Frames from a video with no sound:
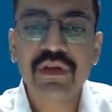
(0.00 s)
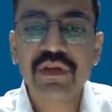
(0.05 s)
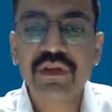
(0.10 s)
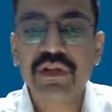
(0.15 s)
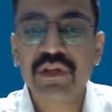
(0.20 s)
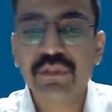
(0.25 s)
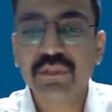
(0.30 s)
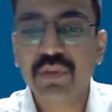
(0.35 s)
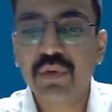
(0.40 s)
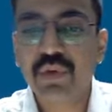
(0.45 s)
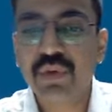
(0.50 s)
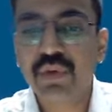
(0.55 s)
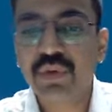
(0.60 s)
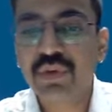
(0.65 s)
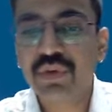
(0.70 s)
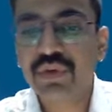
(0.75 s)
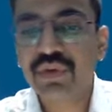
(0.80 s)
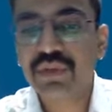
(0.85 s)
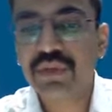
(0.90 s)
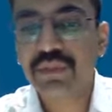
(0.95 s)
the
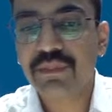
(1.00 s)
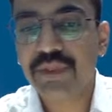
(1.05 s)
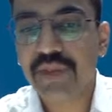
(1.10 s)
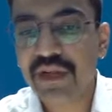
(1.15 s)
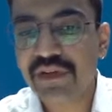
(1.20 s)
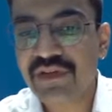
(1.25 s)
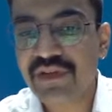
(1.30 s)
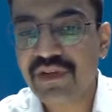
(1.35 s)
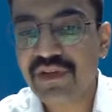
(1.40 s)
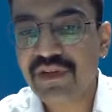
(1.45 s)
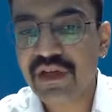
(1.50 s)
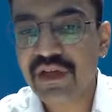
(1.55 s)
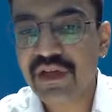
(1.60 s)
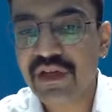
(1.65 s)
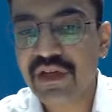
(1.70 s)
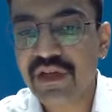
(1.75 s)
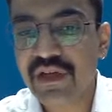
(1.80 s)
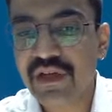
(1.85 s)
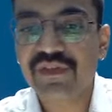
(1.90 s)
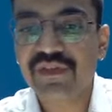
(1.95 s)
more the price
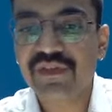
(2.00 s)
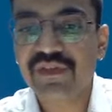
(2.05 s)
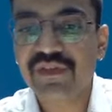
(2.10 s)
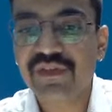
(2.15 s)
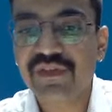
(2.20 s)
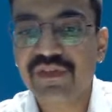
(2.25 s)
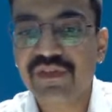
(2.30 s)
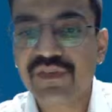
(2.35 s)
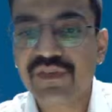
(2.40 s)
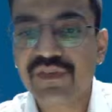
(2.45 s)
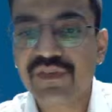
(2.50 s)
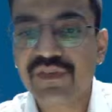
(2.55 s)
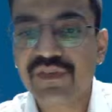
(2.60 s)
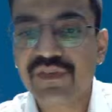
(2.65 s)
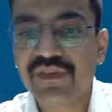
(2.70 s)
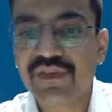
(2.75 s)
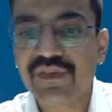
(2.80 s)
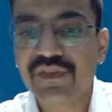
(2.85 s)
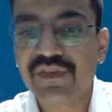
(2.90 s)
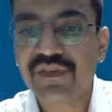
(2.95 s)
elasticity of demand
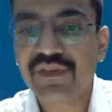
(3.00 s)
would be.